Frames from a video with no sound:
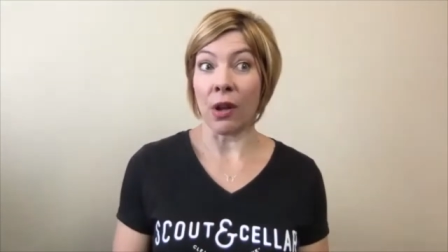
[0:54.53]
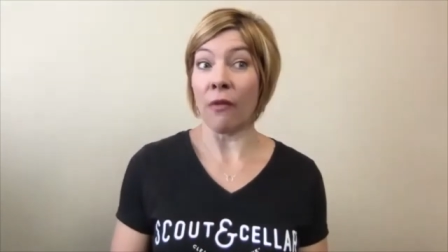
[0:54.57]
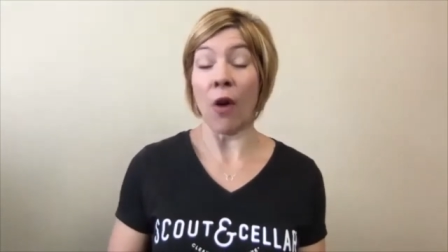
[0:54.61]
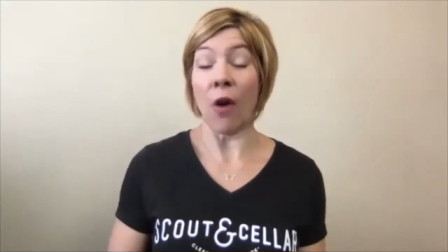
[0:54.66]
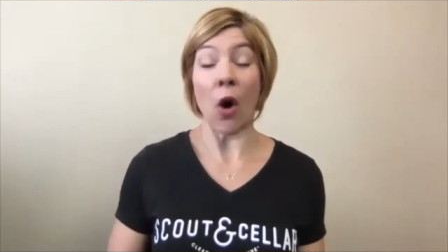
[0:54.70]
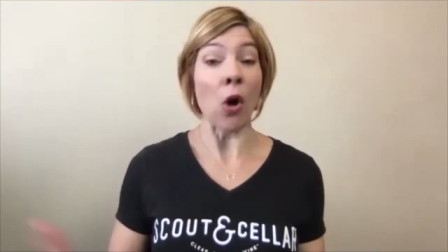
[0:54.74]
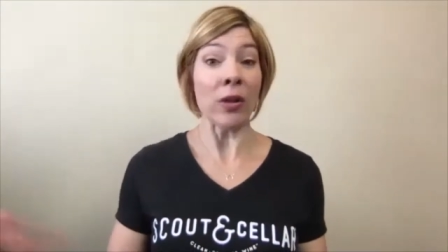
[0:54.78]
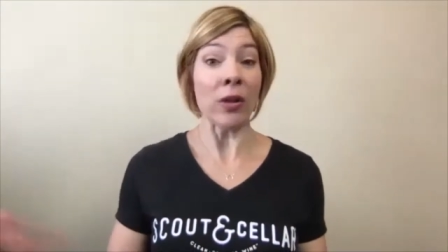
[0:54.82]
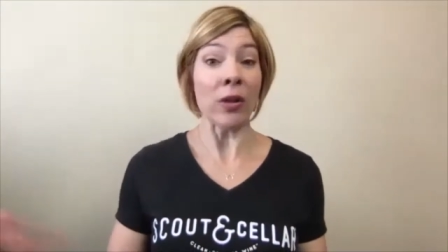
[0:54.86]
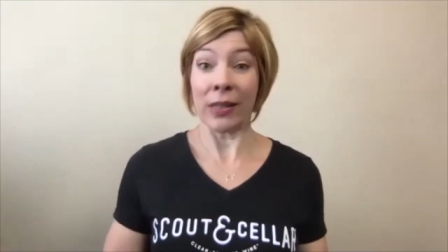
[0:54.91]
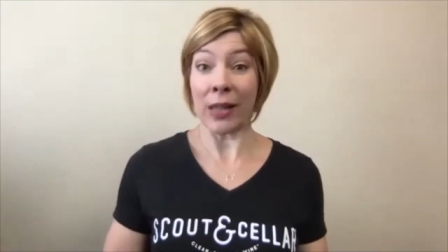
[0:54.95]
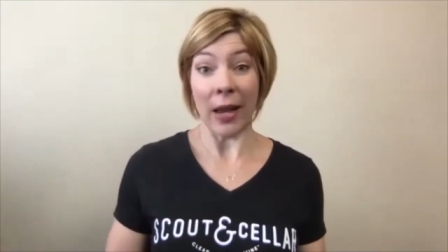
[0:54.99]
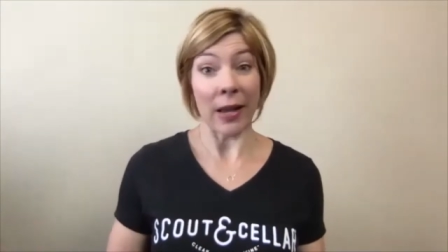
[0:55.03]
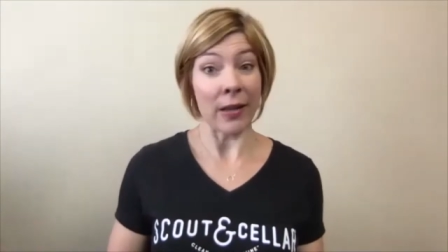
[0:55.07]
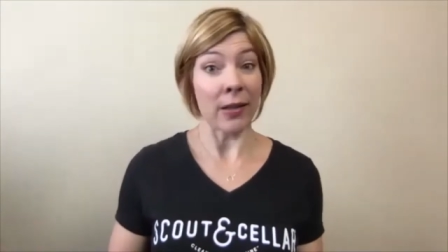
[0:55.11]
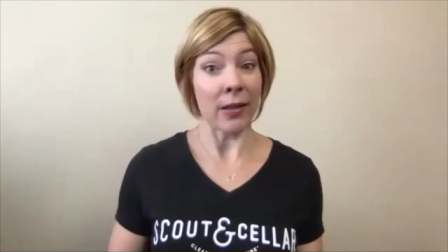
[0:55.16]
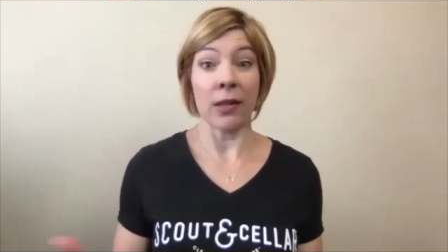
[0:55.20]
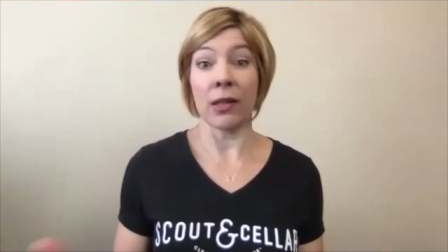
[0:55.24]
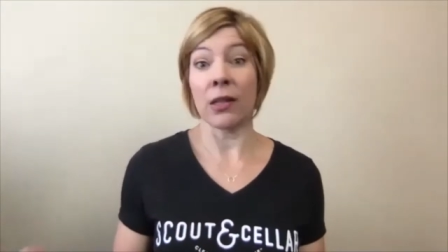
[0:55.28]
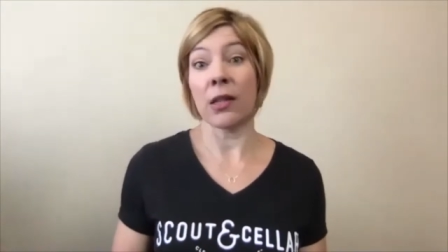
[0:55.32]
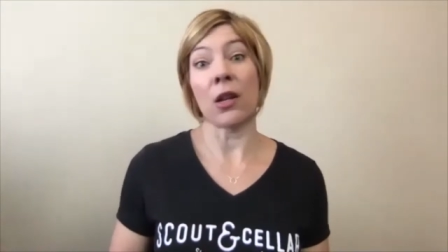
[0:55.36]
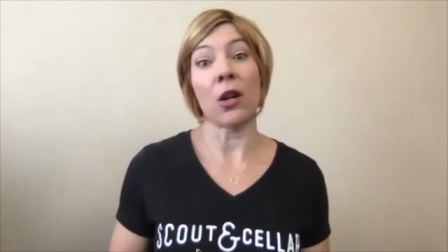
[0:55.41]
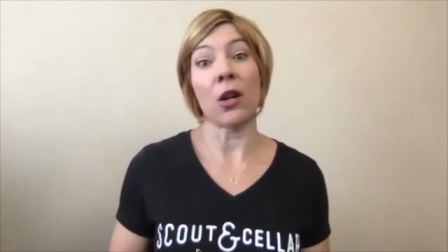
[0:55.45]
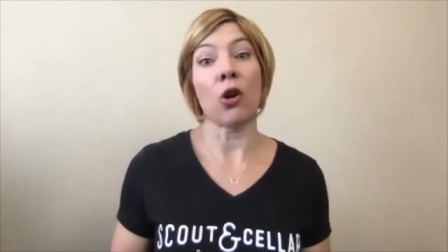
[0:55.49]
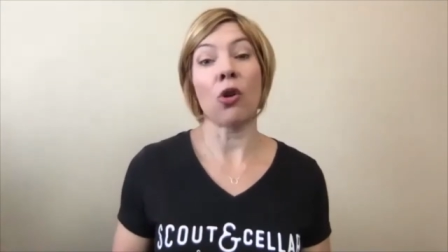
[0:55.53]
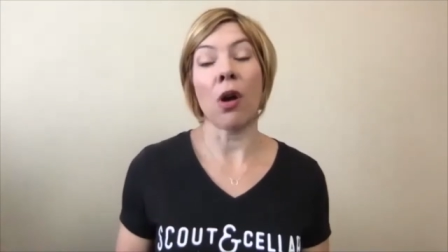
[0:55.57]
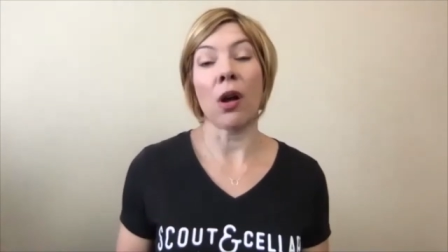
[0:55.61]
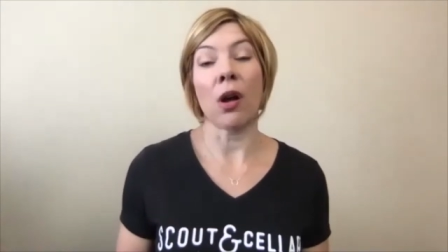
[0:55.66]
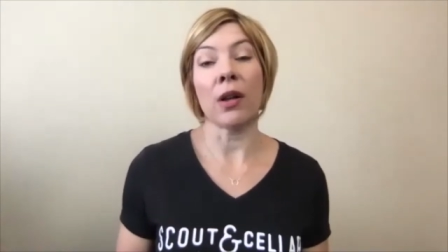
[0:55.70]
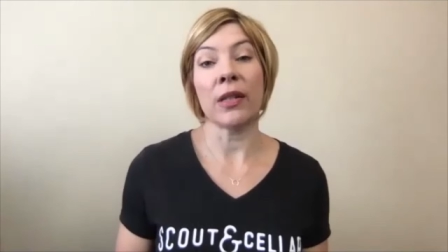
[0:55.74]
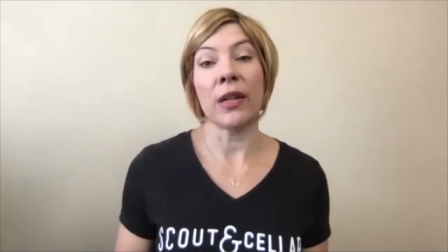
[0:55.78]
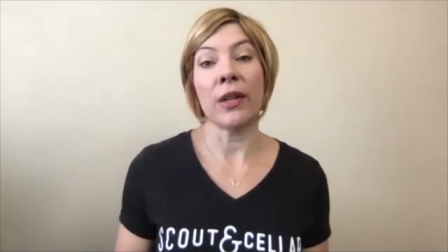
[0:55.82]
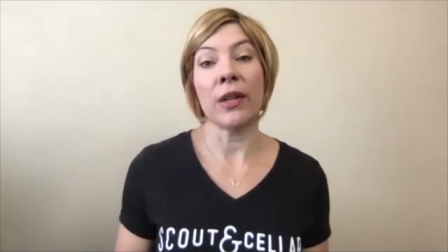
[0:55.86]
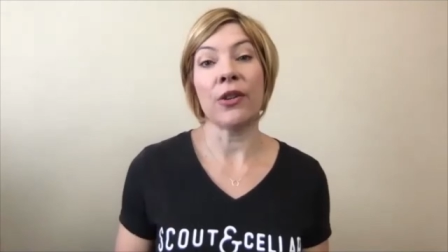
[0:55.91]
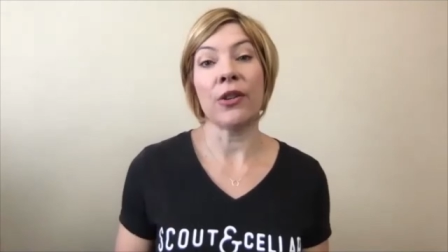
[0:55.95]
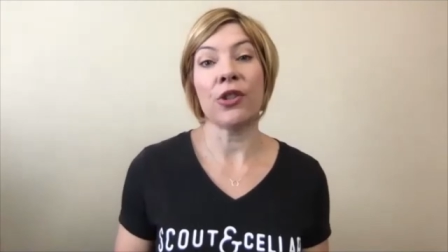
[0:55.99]
of all sizes and
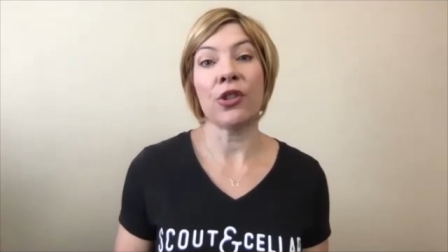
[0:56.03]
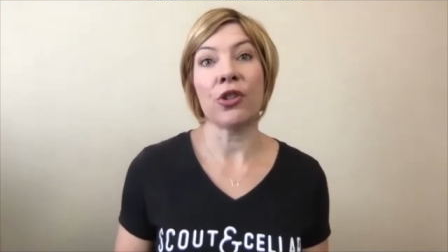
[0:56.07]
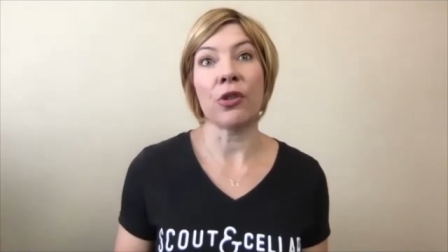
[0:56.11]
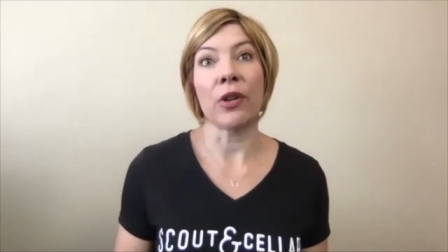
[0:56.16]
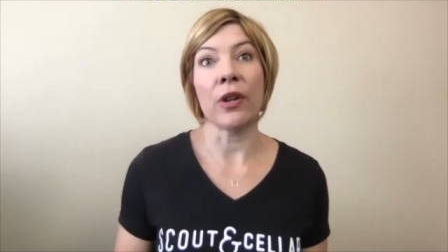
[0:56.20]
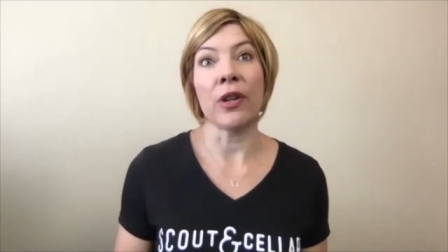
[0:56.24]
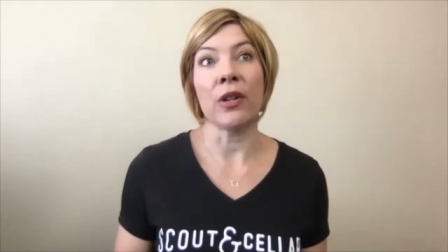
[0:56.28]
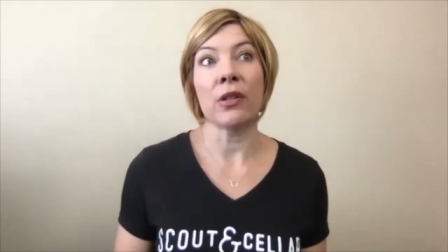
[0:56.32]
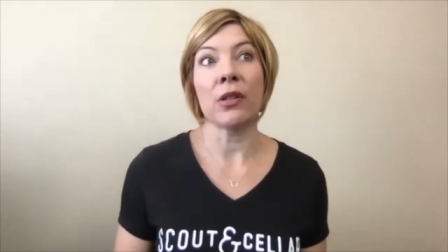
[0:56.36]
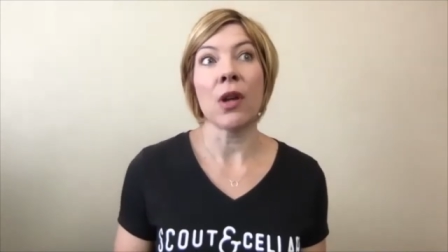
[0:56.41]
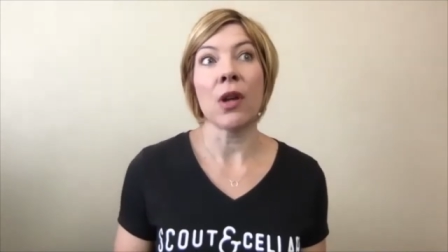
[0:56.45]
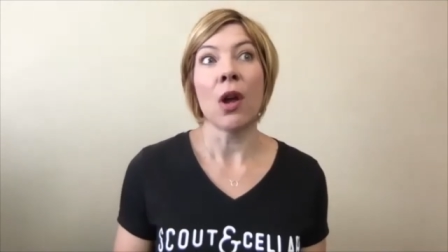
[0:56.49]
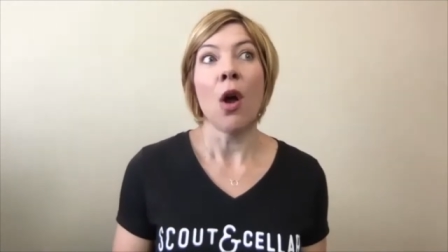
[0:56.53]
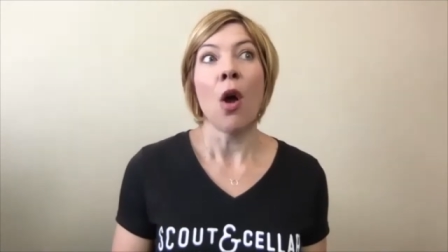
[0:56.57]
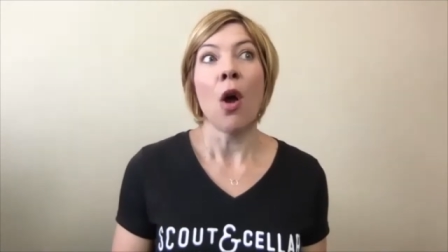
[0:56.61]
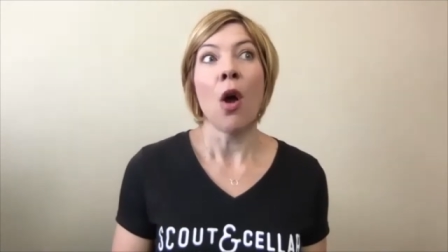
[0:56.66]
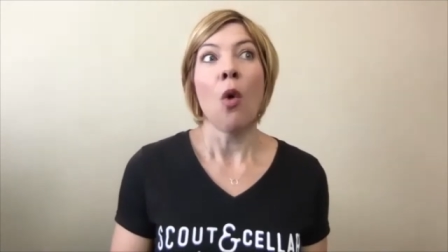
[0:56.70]
across industries